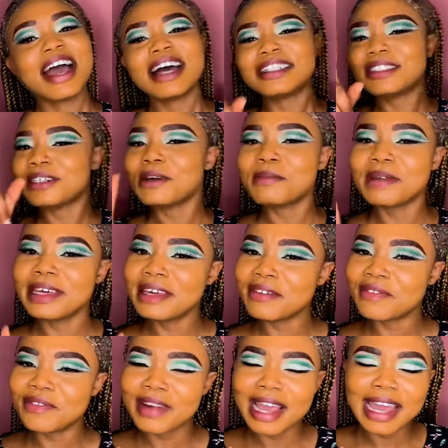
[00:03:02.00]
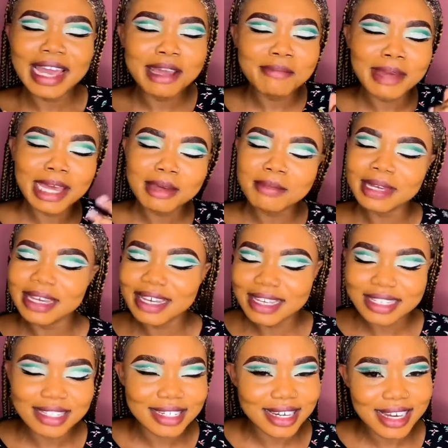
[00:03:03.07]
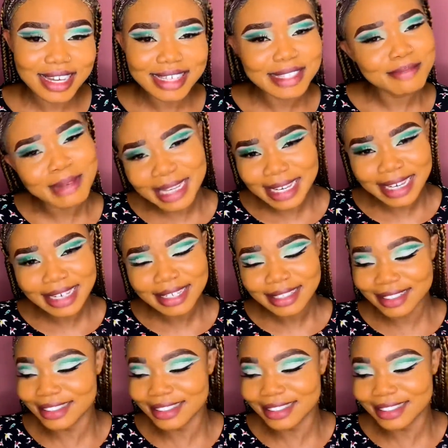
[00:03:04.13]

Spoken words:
Don't be afraid, baby, it's just me.